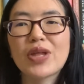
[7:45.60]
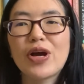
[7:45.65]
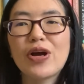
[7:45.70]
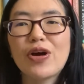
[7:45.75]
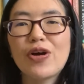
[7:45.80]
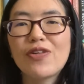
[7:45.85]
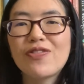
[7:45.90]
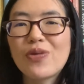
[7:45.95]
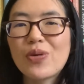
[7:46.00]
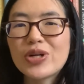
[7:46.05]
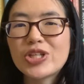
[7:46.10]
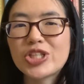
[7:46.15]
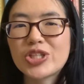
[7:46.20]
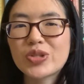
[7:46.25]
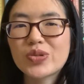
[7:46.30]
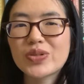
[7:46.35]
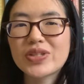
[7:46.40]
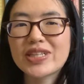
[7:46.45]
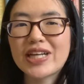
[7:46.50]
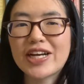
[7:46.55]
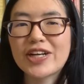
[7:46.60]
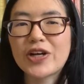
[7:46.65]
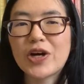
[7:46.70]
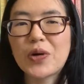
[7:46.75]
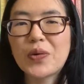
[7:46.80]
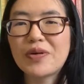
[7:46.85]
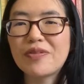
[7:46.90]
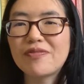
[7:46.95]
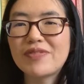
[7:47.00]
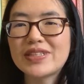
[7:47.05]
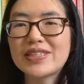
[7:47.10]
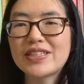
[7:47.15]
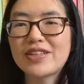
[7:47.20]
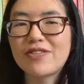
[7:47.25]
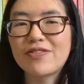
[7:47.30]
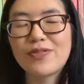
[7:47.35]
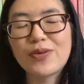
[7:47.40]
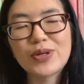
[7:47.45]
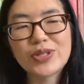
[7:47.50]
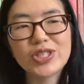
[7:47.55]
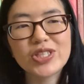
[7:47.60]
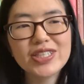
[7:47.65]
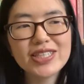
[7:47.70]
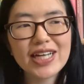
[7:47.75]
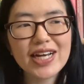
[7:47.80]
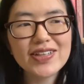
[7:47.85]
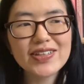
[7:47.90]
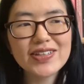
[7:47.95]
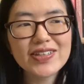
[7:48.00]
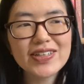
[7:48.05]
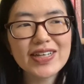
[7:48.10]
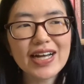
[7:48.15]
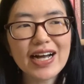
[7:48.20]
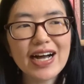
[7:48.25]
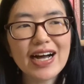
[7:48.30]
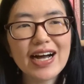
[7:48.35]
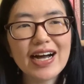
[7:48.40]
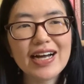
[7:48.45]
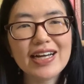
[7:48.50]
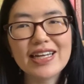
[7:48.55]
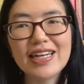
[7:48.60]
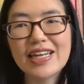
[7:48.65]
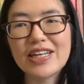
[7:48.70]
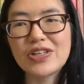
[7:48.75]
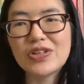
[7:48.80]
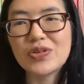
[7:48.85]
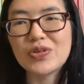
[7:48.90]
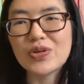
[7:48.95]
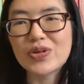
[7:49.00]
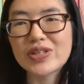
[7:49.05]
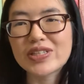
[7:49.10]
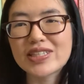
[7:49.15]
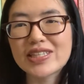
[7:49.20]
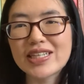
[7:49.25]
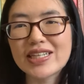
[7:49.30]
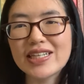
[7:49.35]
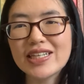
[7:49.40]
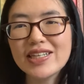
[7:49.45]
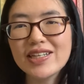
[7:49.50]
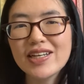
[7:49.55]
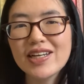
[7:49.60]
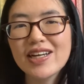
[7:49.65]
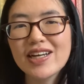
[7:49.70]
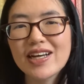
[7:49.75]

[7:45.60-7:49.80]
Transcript: 4 children that go and visit a fortune teller in New York City,